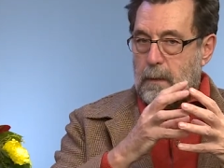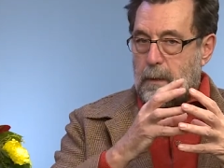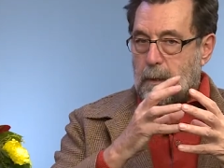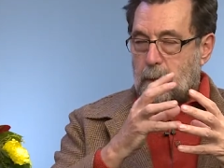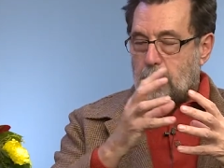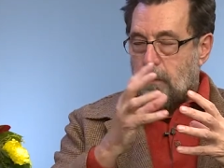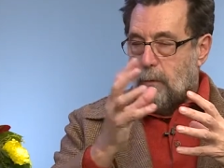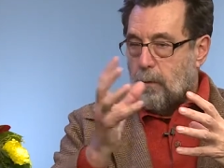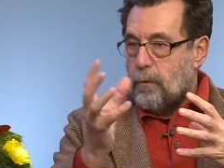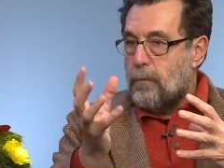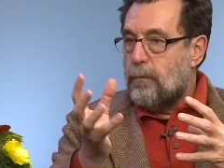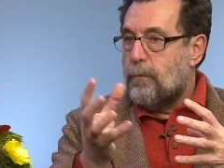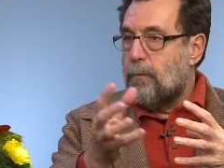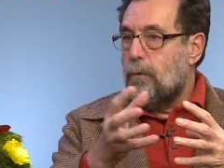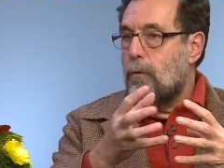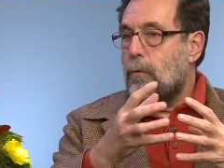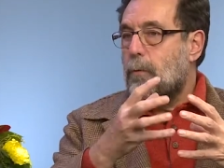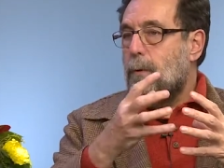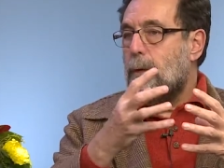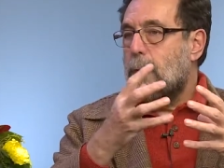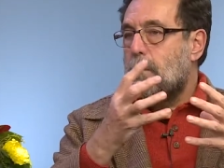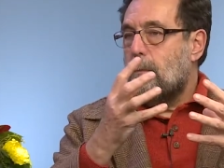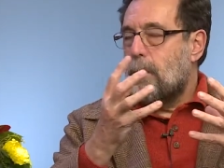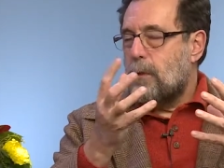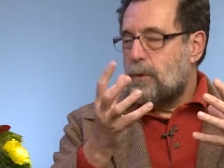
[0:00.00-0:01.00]
and also
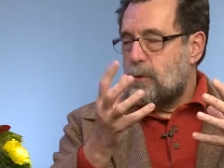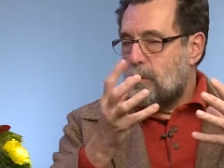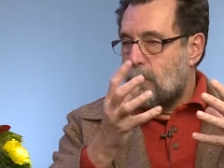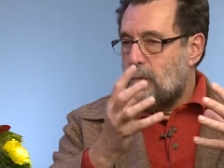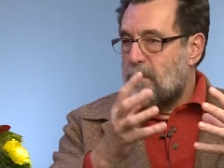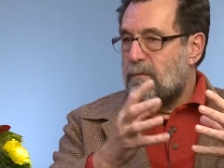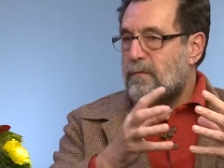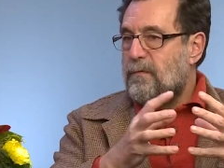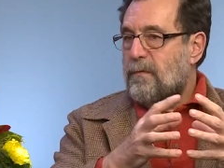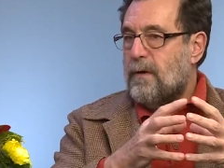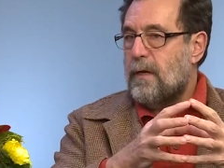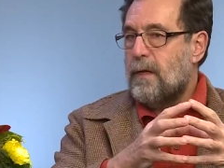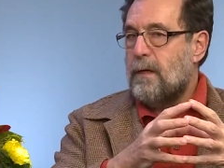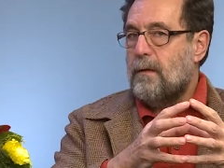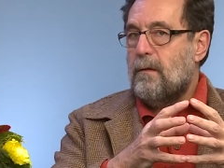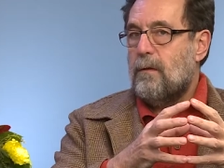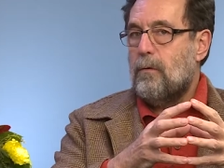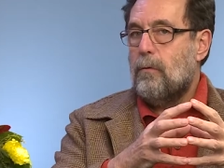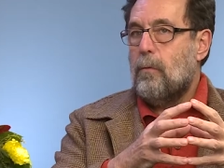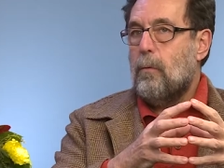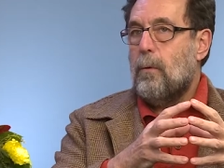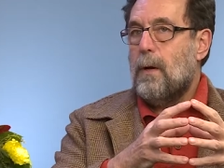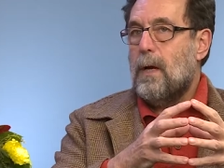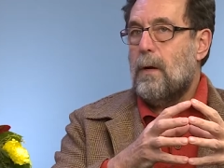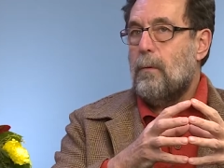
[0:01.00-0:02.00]
we much refine
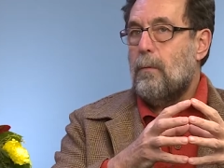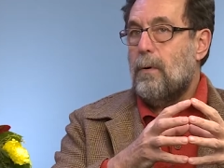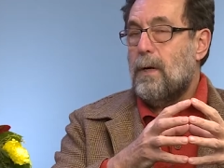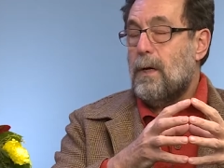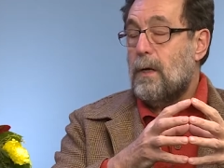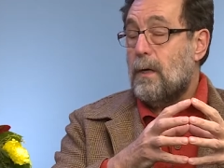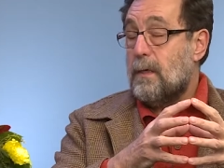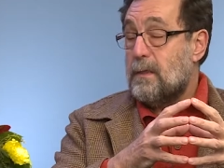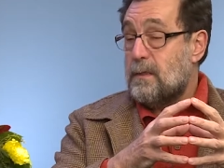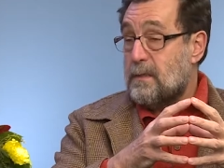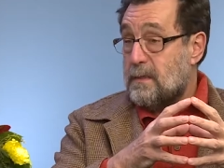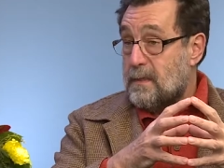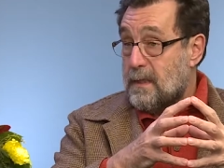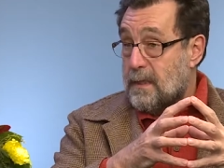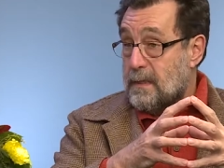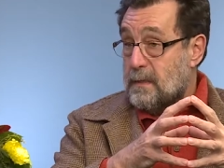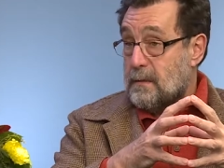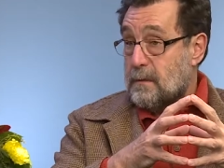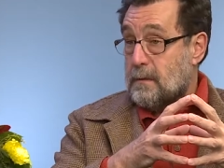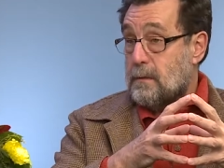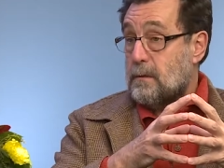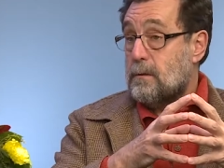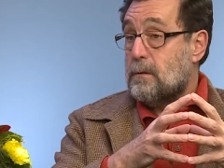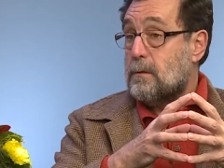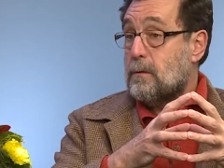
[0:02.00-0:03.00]
the way we
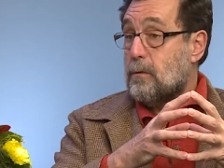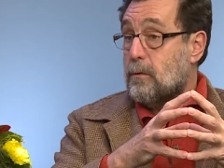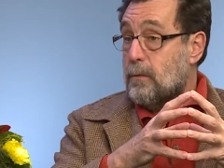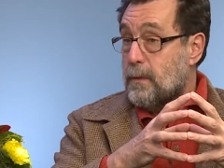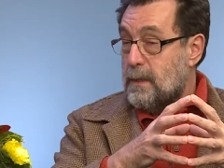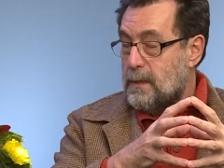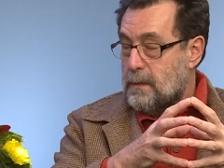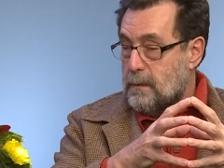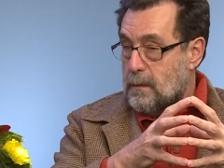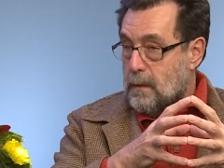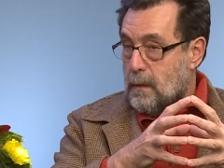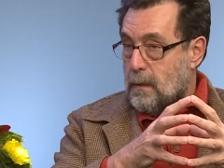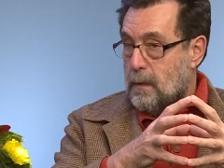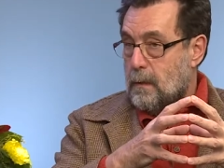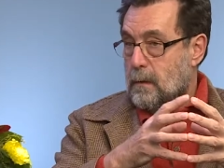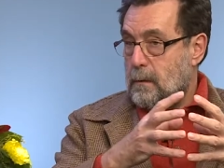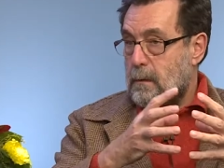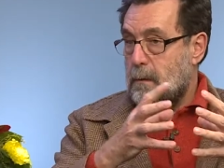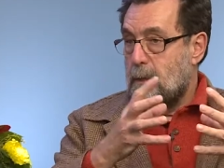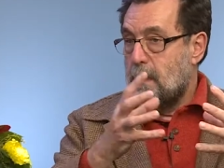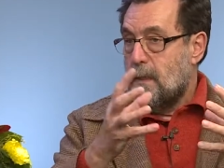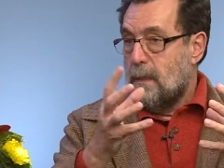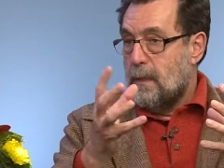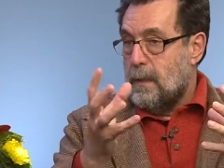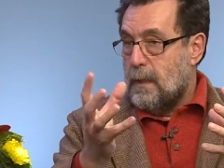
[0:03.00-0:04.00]
assess the result
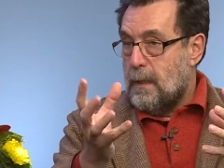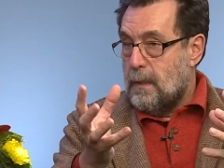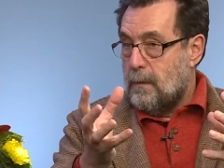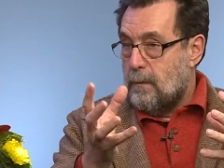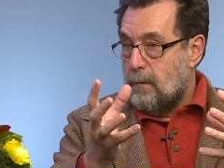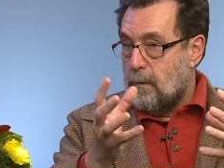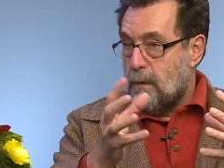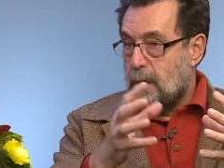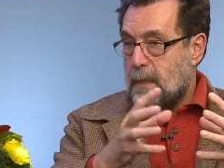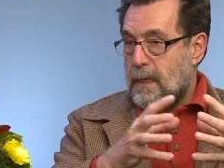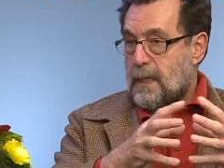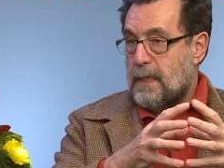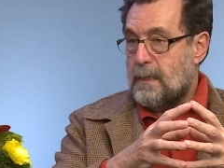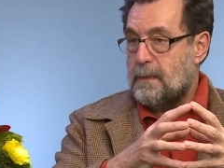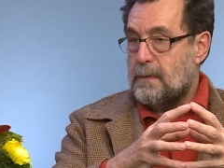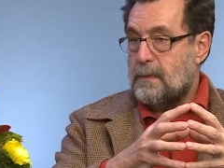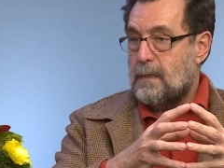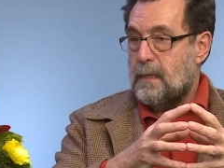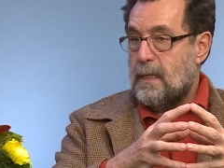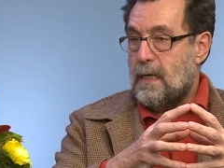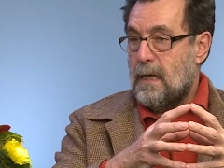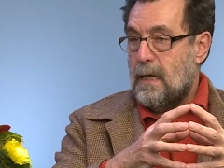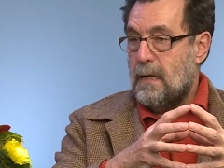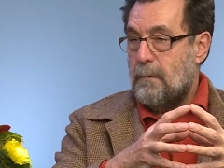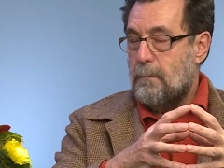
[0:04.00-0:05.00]
in the
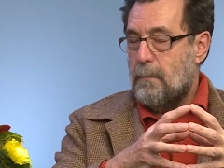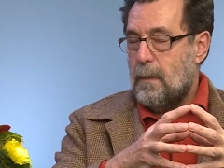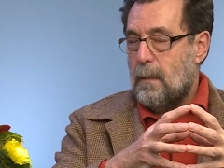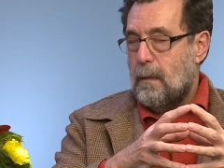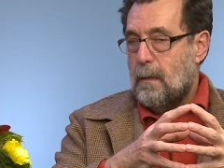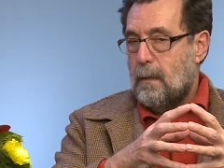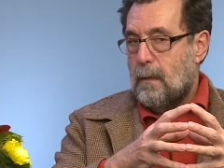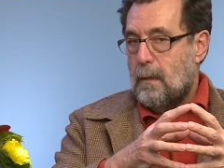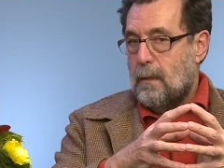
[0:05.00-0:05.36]
cath lab,